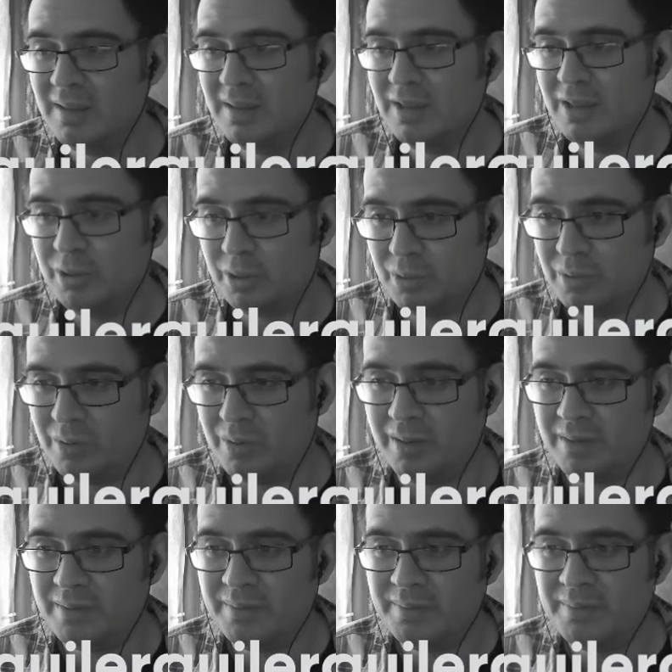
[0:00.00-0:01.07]

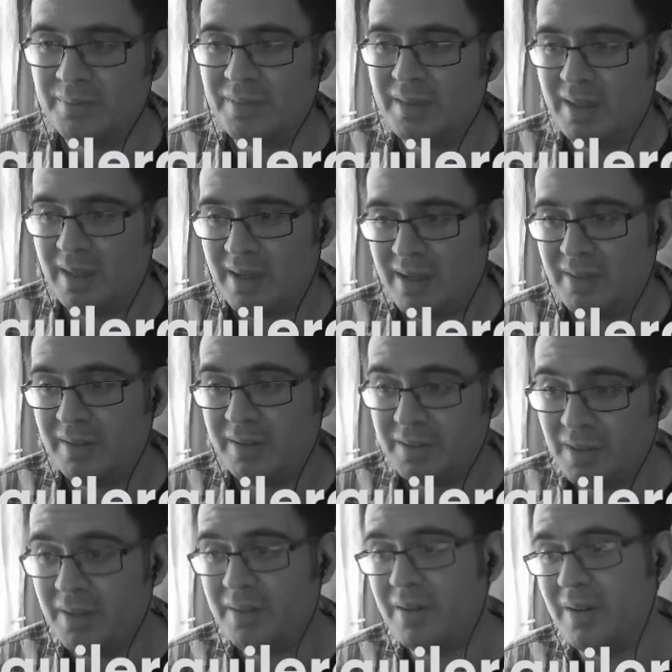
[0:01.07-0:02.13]
Sure, there's
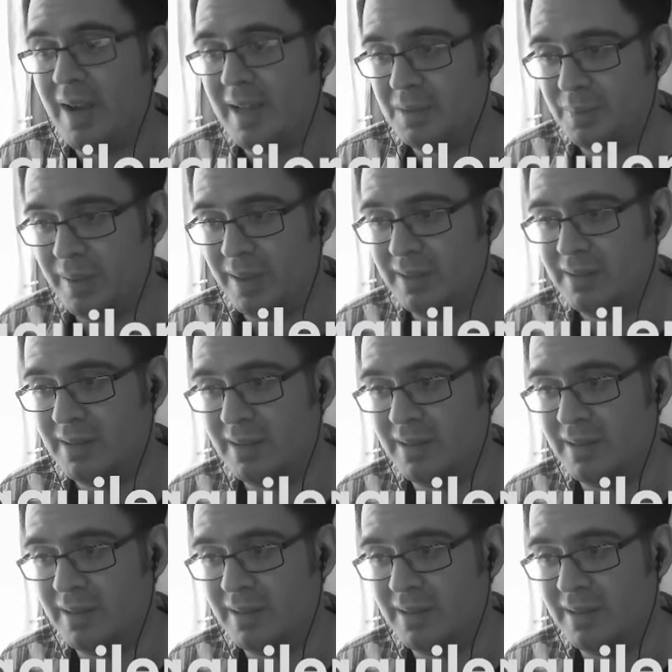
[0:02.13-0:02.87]
other aspects that